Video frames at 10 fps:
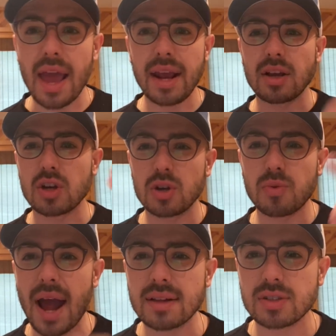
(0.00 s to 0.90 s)
And
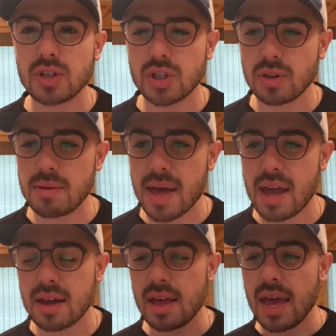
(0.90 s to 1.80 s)
congrats to Shirley
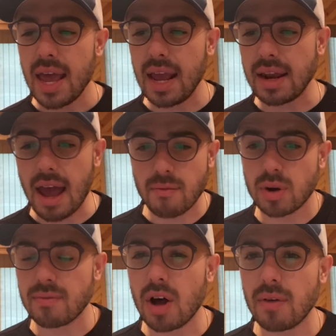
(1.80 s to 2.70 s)
Meng and
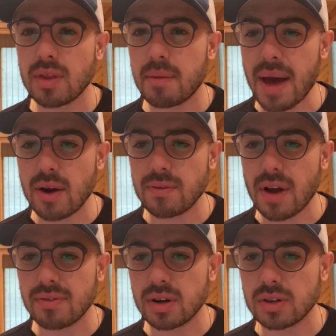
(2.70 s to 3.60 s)
everyone involved in the Battery
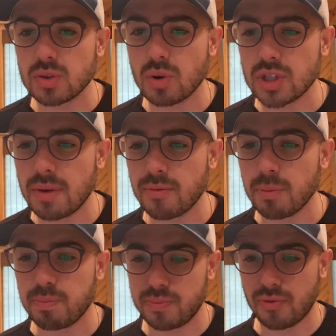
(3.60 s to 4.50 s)
five hundred Consortium for,
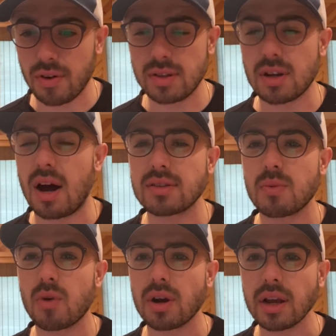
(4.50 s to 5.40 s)
for this
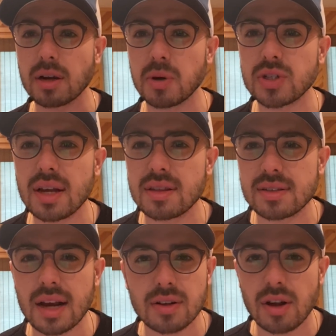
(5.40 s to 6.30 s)
awesome work in commercializing this
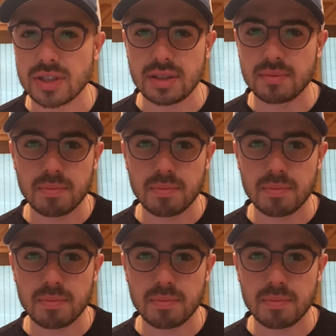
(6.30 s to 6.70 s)
technology.